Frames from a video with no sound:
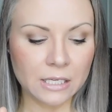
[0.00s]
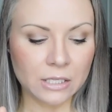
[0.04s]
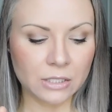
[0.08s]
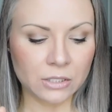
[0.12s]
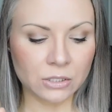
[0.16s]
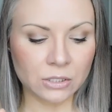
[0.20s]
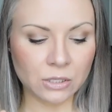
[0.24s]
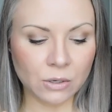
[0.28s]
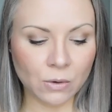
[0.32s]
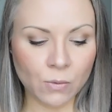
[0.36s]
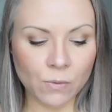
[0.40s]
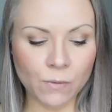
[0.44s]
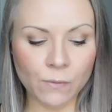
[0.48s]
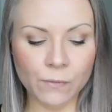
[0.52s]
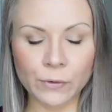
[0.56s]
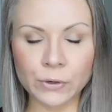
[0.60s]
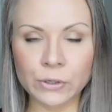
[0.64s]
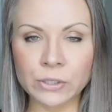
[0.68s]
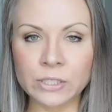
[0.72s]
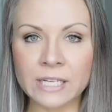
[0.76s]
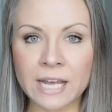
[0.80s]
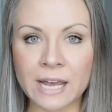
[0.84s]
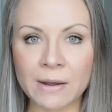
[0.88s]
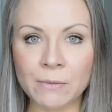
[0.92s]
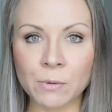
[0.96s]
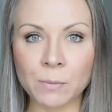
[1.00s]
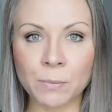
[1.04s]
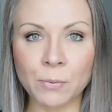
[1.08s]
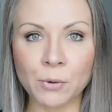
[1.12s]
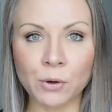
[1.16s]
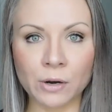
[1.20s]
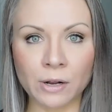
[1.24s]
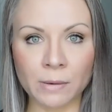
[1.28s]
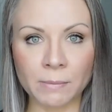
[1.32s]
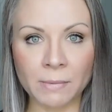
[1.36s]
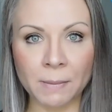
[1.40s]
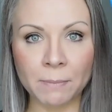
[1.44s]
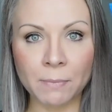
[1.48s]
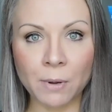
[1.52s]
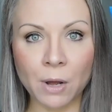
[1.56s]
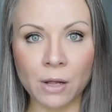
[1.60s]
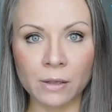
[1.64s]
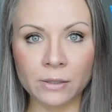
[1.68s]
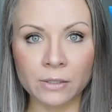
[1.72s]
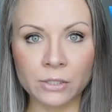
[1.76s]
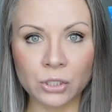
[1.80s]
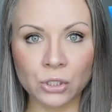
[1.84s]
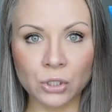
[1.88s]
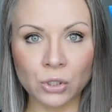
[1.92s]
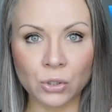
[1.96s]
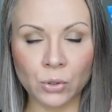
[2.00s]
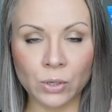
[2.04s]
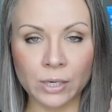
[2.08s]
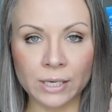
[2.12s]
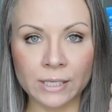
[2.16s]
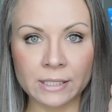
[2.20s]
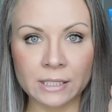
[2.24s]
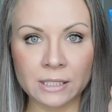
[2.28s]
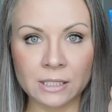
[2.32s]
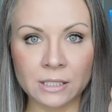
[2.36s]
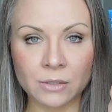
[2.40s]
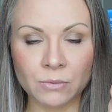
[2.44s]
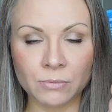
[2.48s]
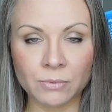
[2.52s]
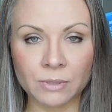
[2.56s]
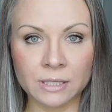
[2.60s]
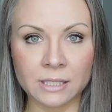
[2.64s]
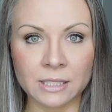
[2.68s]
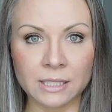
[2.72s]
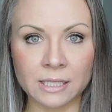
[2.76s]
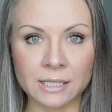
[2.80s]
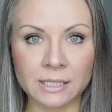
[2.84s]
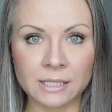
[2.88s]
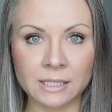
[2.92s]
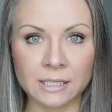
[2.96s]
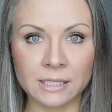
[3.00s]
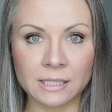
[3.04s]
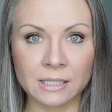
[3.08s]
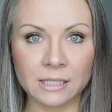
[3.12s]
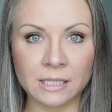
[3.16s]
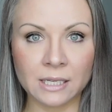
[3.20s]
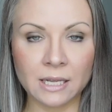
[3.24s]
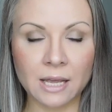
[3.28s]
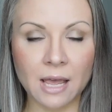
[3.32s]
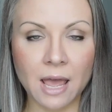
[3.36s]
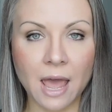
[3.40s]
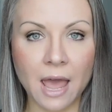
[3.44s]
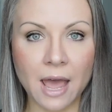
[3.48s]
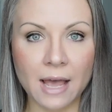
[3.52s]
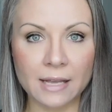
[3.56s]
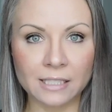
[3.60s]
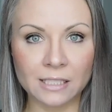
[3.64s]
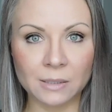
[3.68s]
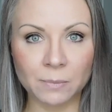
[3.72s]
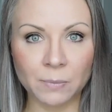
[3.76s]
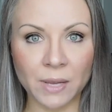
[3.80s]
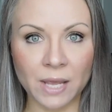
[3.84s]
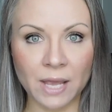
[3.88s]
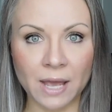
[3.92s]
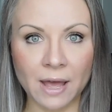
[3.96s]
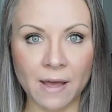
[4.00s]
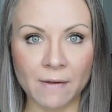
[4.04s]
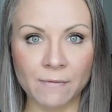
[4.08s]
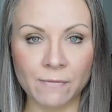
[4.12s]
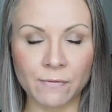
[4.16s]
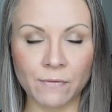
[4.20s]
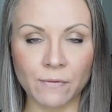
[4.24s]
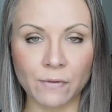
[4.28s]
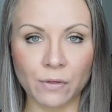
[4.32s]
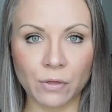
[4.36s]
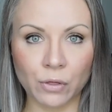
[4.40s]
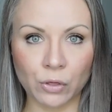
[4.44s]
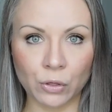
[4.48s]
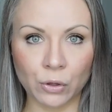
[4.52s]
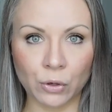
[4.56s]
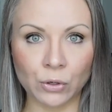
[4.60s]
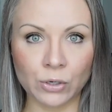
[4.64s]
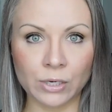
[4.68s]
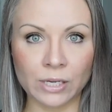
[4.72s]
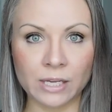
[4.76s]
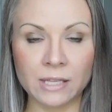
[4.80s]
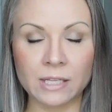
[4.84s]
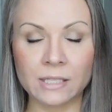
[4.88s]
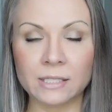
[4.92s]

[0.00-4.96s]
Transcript: so first I will put on my Paula's Choice Resist SPF 30.